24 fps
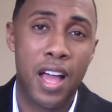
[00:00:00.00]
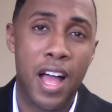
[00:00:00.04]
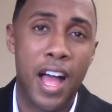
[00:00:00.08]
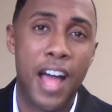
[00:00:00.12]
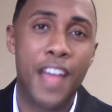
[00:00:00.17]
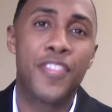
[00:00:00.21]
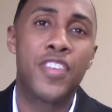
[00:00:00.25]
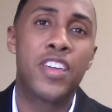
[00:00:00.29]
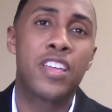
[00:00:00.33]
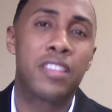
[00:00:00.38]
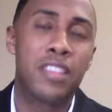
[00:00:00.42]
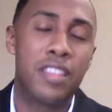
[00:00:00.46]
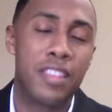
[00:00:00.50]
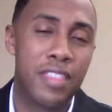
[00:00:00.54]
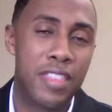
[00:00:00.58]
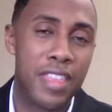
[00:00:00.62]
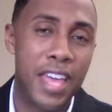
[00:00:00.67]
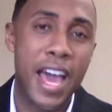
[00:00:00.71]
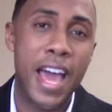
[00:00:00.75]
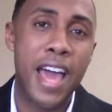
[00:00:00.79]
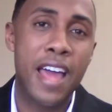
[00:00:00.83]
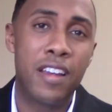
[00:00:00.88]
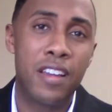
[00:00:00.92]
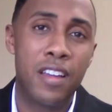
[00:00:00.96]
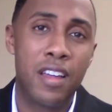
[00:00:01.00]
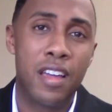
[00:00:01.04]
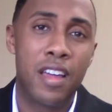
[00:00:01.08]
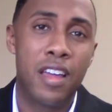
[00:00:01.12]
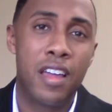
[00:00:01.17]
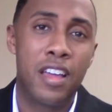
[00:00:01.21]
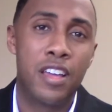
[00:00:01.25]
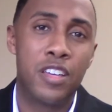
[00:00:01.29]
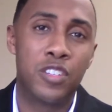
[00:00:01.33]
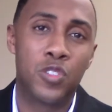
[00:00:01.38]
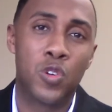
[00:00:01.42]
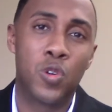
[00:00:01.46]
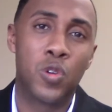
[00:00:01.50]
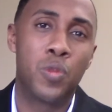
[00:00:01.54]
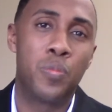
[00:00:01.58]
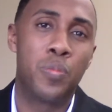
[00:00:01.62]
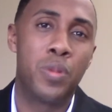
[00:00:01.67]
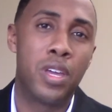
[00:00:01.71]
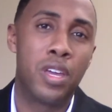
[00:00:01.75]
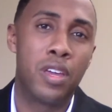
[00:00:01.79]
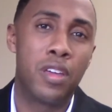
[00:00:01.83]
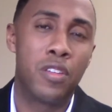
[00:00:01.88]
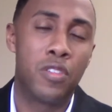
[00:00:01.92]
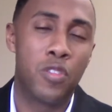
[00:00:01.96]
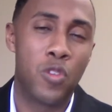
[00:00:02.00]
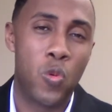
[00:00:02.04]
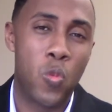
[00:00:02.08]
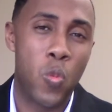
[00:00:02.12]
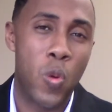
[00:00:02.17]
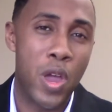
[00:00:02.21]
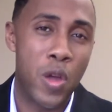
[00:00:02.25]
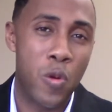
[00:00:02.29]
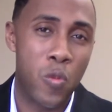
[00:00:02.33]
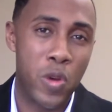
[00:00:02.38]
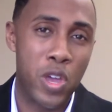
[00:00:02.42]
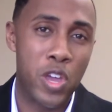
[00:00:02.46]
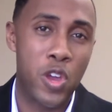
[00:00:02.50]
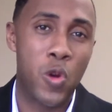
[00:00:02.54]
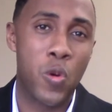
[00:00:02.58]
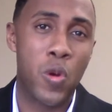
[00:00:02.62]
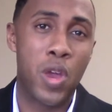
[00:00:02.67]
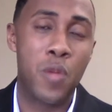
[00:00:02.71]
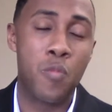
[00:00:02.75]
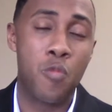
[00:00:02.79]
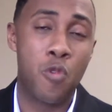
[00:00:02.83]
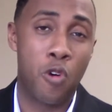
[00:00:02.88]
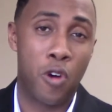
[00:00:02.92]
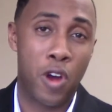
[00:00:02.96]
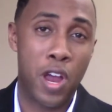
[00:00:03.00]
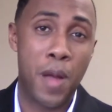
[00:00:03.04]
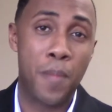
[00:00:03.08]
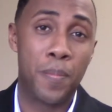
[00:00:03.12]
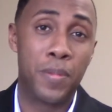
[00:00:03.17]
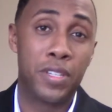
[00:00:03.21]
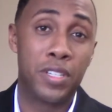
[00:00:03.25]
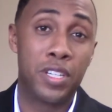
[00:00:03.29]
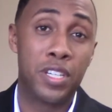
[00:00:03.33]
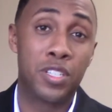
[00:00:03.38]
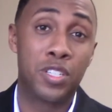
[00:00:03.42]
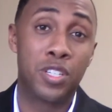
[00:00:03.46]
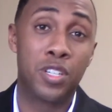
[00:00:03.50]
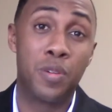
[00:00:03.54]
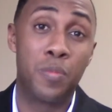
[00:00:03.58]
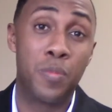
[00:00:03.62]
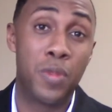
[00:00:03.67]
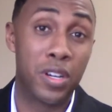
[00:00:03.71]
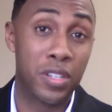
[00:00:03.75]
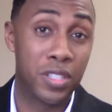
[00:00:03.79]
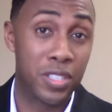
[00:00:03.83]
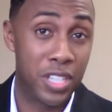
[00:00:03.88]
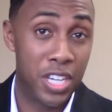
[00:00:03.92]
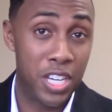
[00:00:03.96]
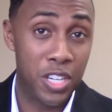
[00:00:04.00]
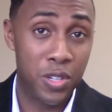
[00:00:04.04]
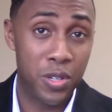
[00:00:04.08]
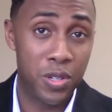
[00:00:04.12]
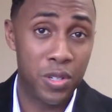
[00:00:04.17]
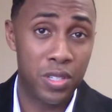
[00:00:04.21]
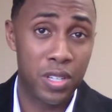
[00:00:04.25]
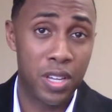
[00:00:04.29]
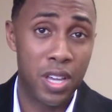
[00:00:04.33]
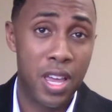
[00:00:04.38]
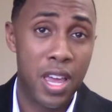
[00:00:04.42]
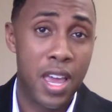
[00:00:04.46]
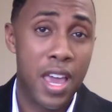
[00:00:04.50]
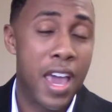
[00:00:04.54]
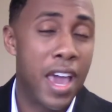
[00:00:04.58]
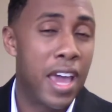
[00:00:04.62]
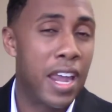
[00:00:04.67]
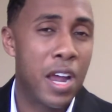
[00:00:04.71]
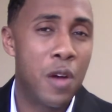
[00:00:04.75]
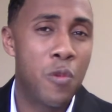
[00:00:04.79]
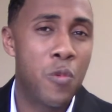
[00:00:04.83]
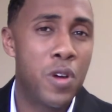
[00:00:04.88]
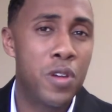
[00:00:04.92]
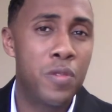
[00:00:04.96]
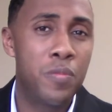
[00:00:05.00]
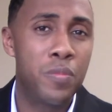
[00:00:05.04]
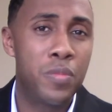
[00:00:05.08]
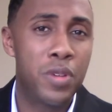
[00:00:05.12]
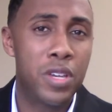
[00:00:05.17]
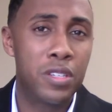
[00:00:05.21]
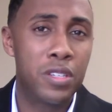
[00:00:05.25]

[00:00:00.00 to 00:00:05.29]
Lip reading: I think that is going to be the way we create more competition amongst teachers, and I wouldn't